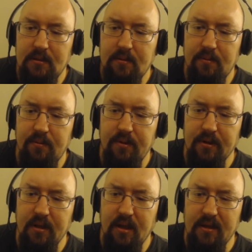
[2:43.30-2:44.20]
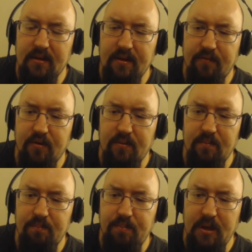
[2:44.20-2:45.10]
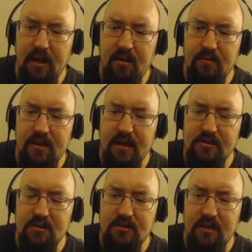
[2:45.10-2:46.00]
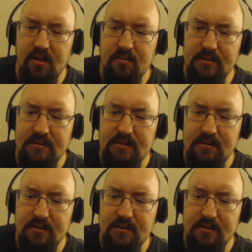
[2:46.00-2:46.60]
Really like the different piano textures and elements.